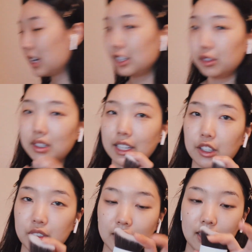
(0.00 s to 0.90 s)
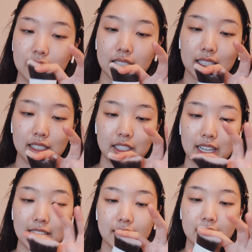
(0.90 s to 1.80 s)
But I do like using these kinds of
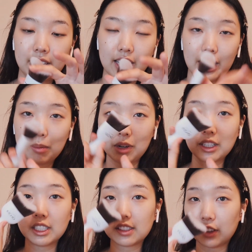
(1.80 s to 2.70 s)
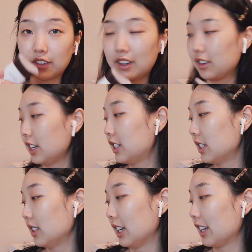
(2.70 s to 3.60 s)
dense synthetic brushes for
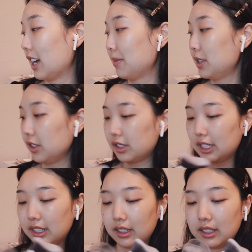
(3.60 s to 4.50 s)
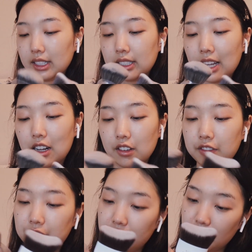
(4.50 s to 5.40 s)
foundation. Like, I've been using this e.l.f.
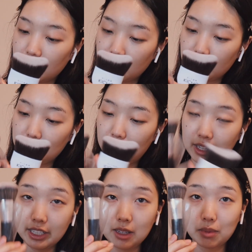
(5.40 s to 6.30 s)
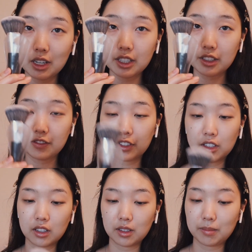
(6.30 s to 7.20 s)
blending brush
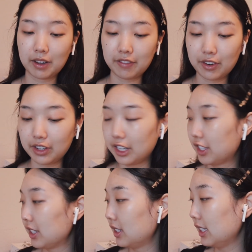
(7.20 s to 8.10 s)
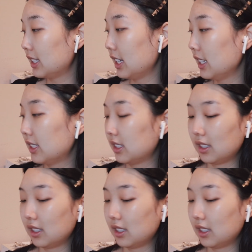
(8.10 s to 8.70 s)
for my foundation these days.